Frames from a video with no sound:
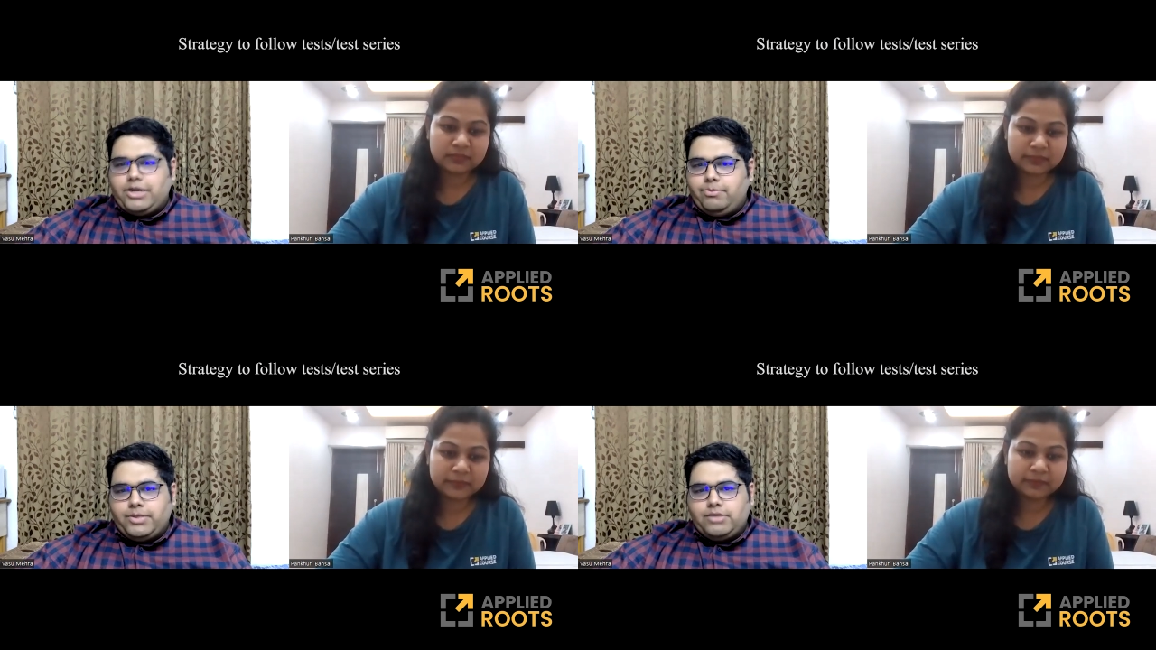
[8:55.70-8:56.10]

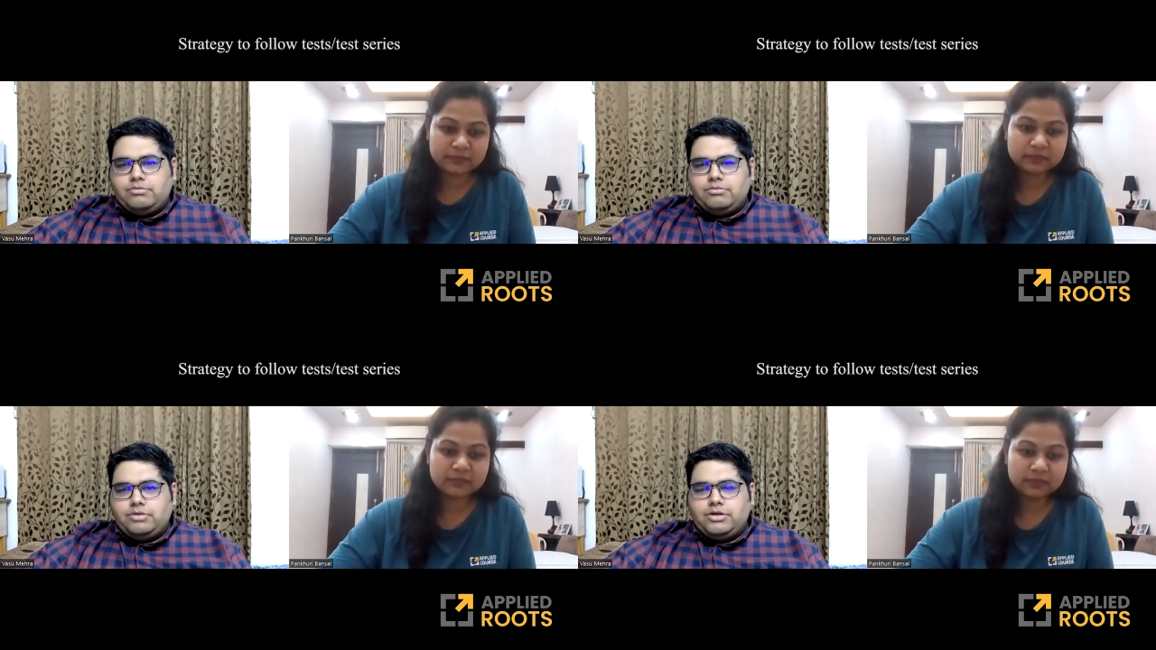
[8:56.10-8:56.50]
Speaker 1: me.
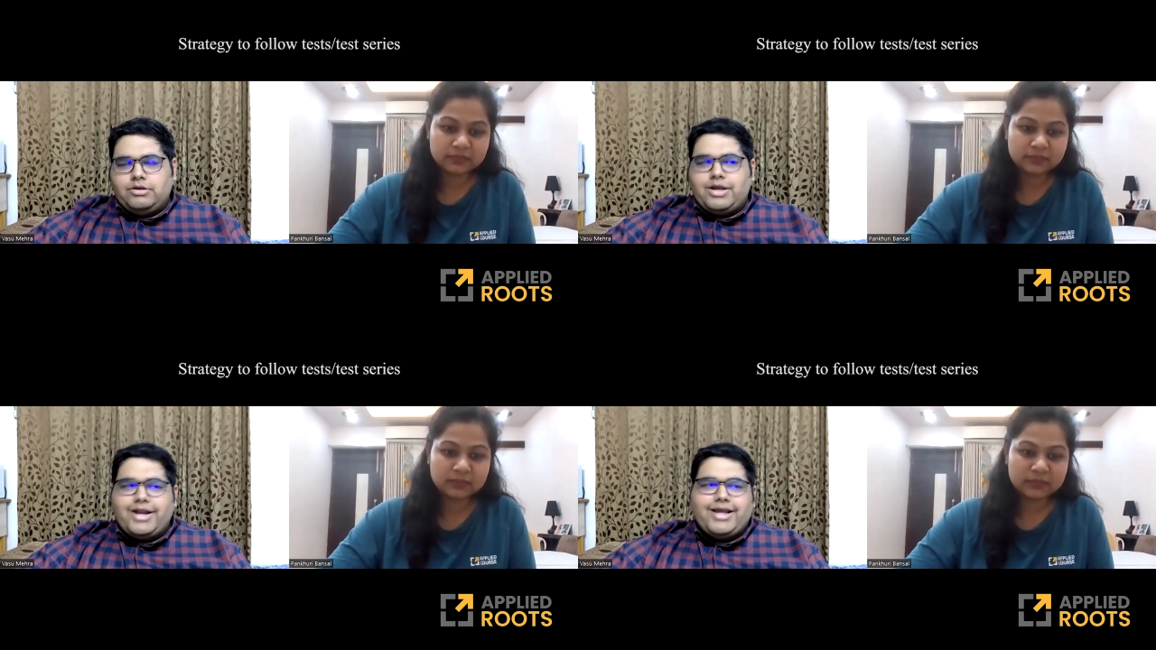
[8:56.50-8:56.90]

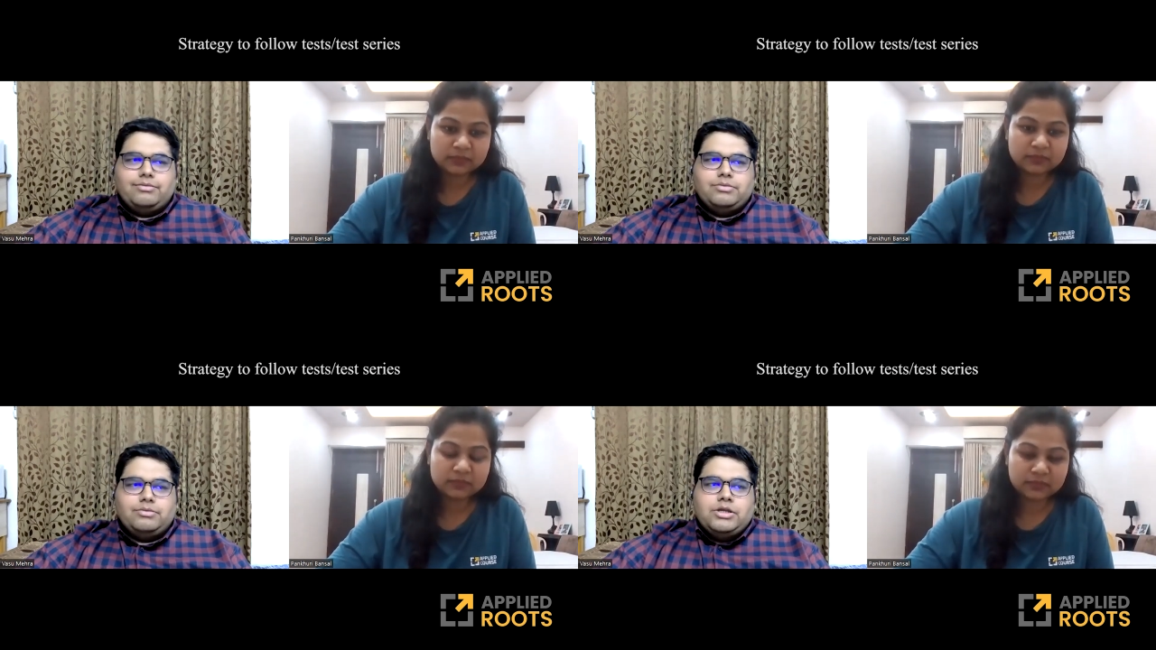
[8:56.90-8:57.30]
Had I
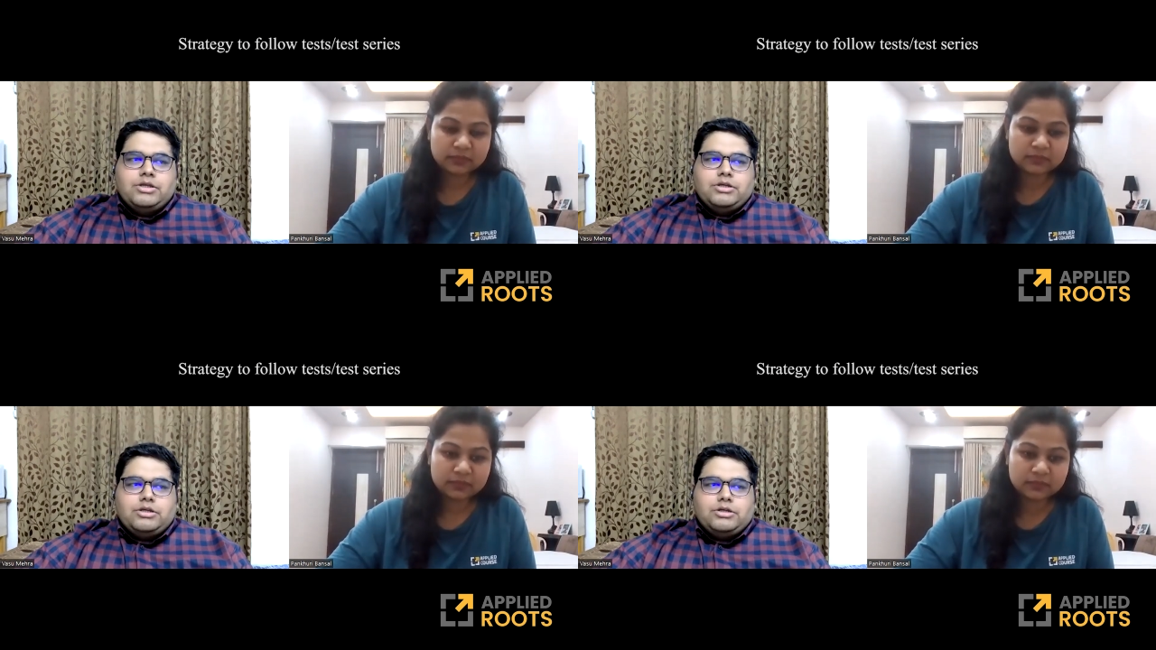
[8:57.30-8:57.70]

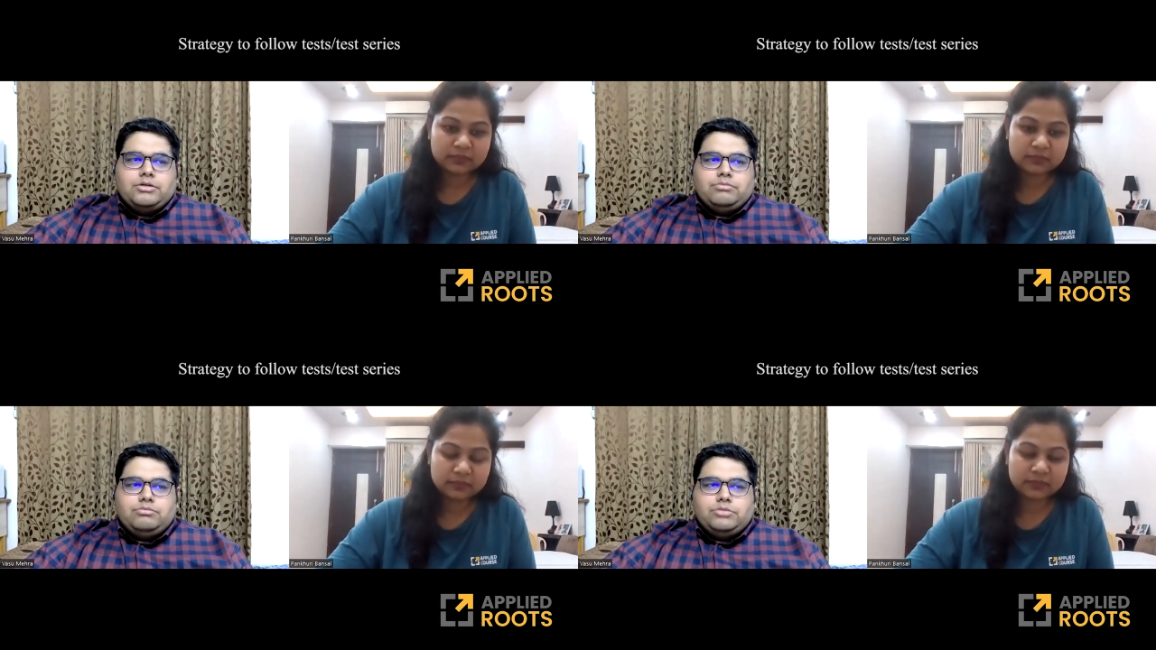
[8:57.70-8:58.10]

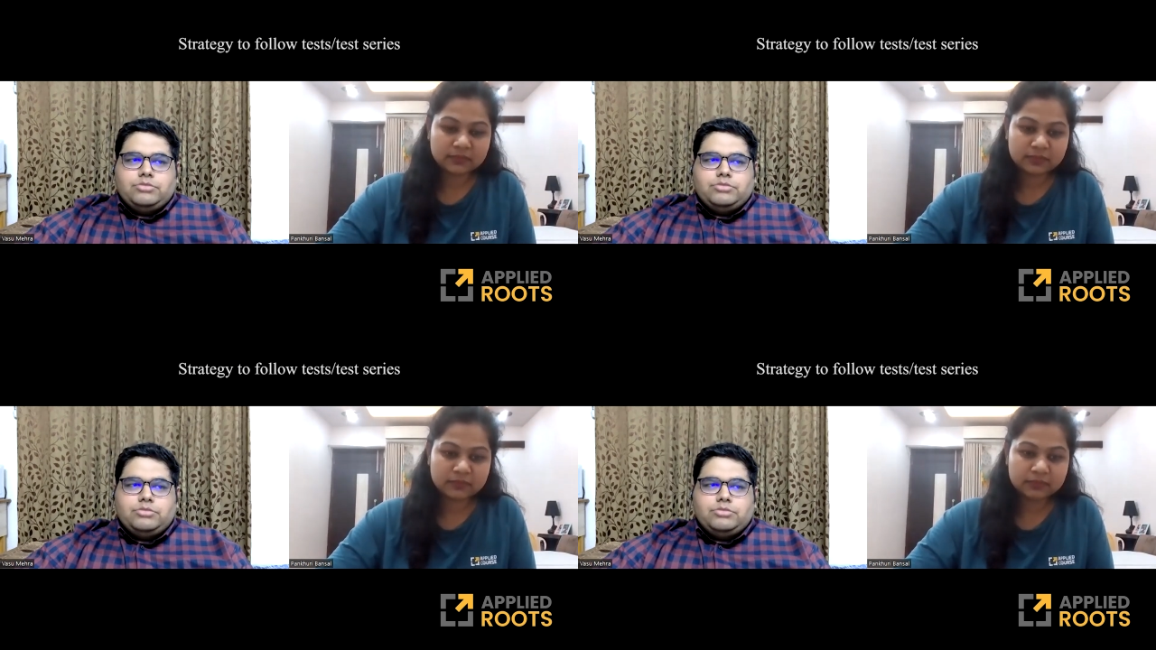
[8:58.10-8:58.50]

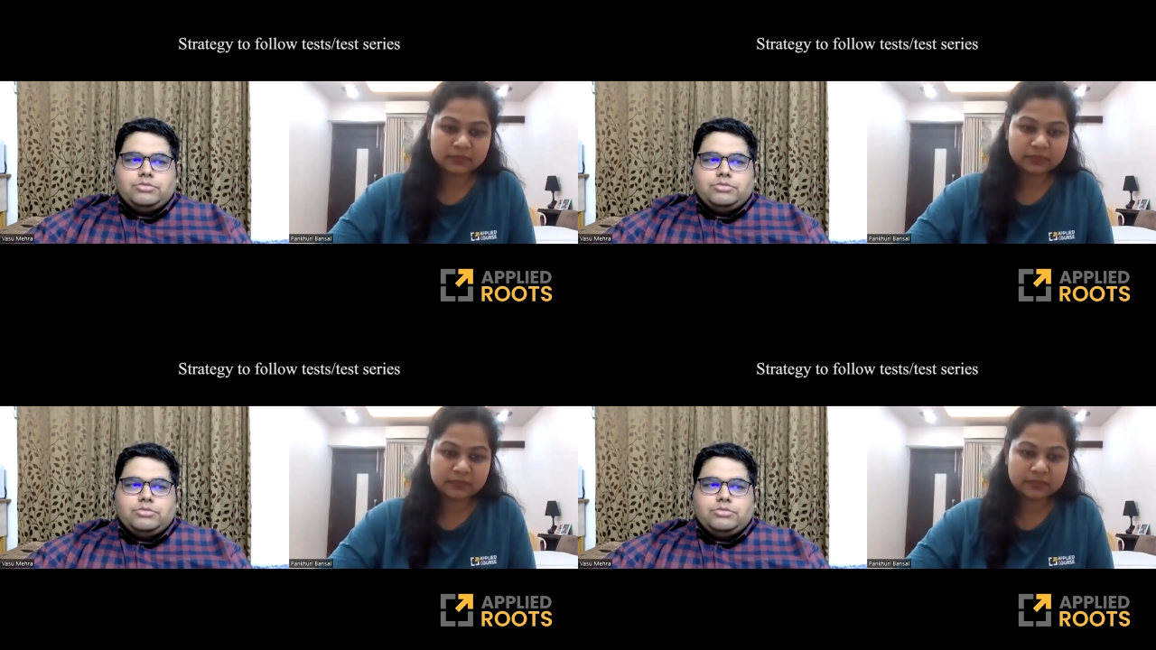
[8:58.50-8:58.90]

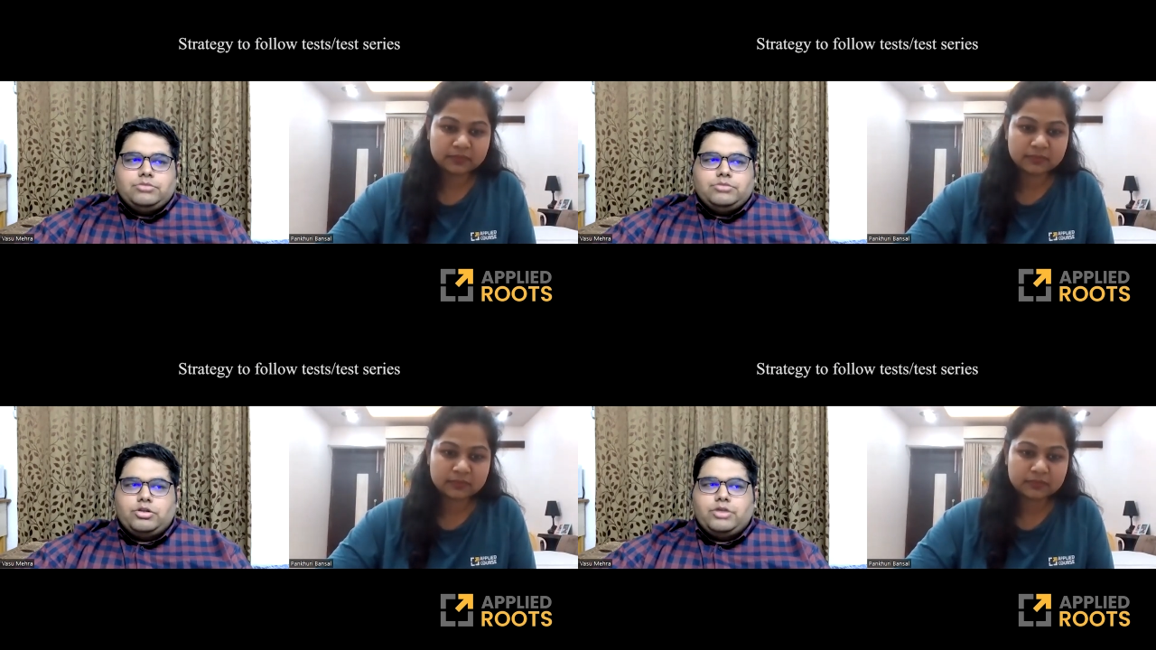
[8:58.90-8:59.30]
scored less,
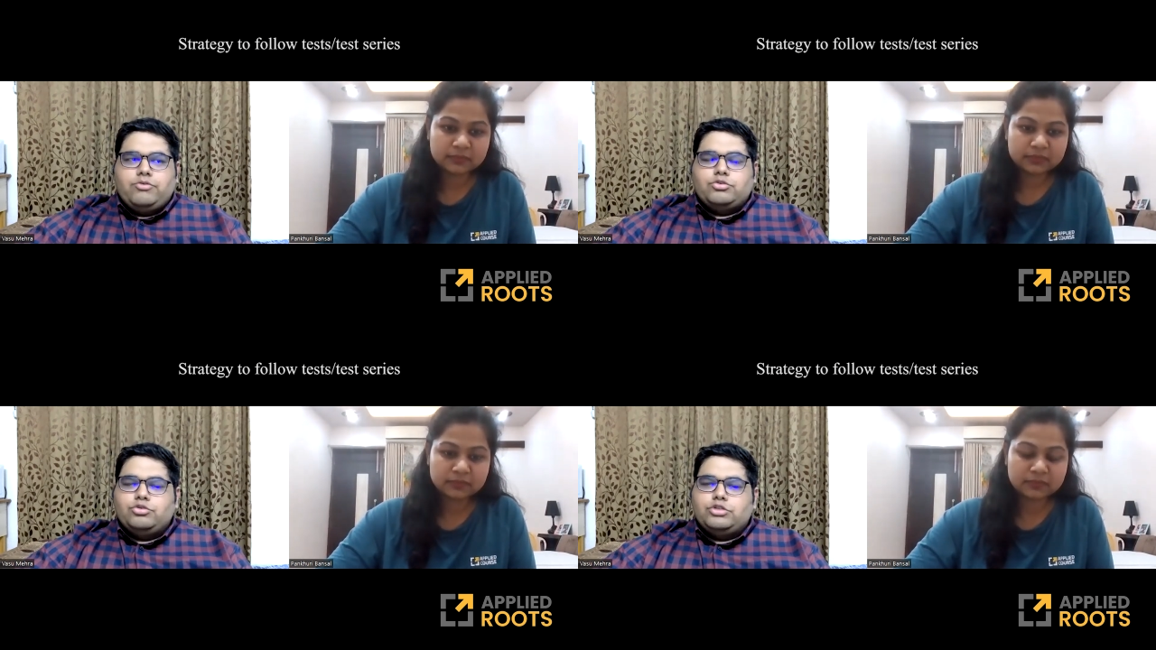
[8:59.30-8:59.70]

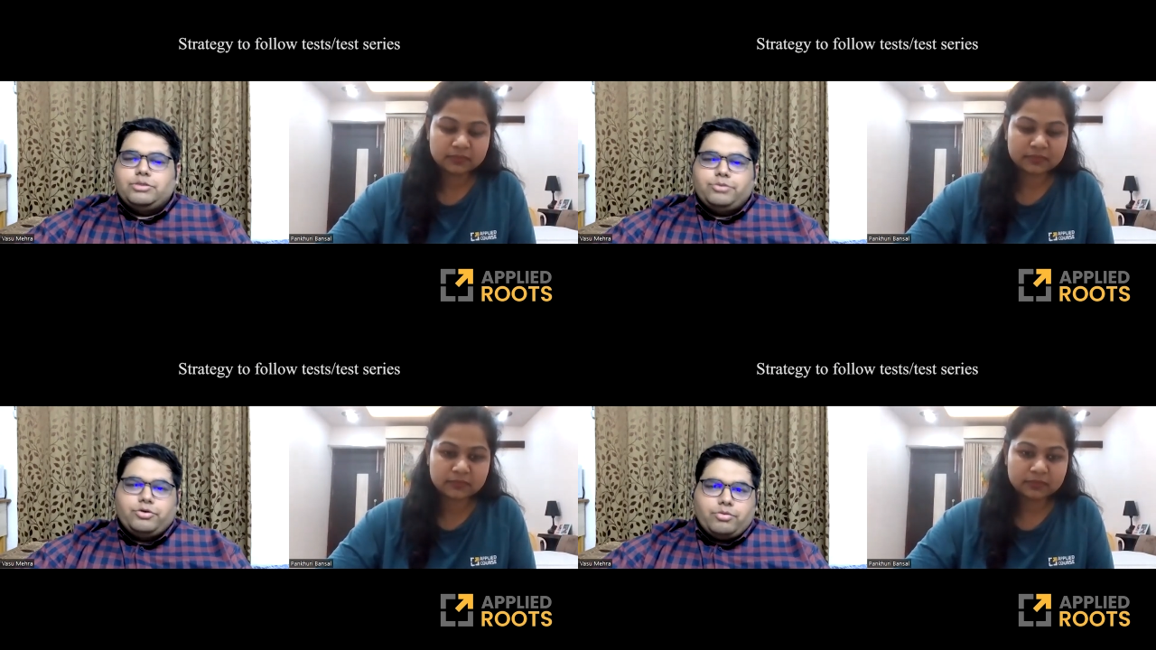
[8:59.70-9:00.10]
or there
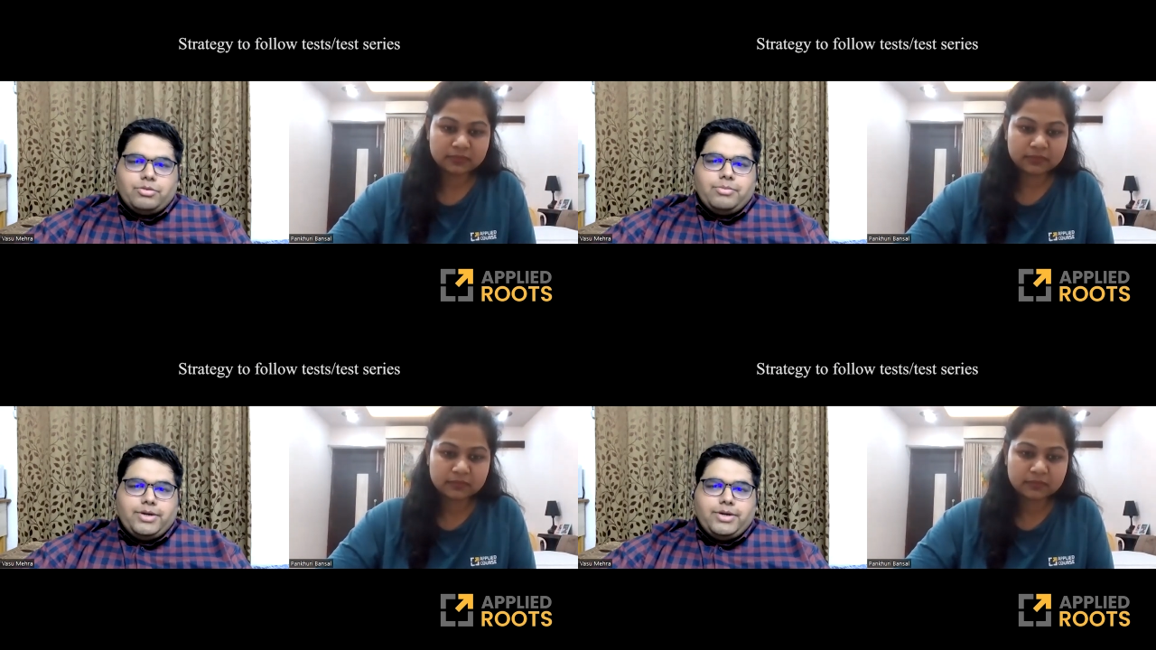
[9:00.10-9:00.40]
was no support from